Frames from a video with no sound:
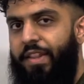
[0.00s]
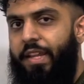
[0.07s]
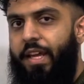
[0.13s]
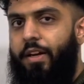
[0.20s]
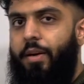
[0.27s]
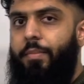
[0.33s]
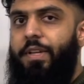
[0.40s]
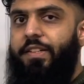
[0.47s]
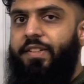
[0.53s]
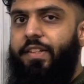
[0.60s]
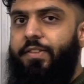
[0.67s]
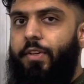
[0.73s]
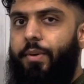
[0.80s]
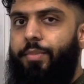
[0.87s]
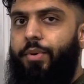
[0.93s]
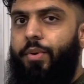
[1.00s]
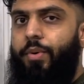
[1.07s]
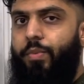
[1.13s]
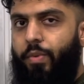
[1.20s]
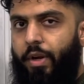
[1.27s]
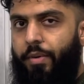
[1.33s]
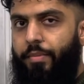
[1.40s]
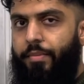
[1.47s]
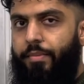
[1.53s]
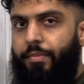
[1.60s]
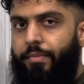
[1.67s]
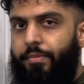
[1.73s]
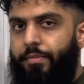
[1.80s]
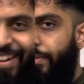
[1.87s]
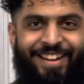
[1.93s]
there completes example 1.
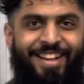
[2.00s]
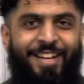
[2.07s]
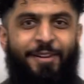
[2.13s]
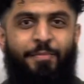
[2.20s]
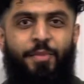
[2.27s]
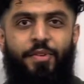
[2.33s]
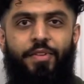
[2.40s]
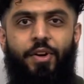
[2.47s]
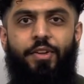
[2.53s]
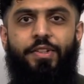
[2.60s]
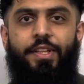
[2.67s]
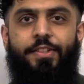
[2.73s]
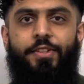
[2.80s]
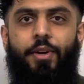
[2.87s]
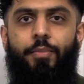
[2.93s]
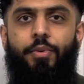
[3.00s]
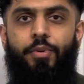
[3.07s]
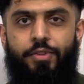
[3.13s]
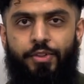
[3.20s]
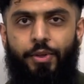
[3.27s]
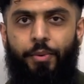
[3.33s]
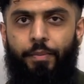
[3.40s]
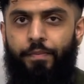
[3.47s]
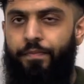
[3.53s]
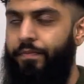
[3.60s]
Moving on to example 2.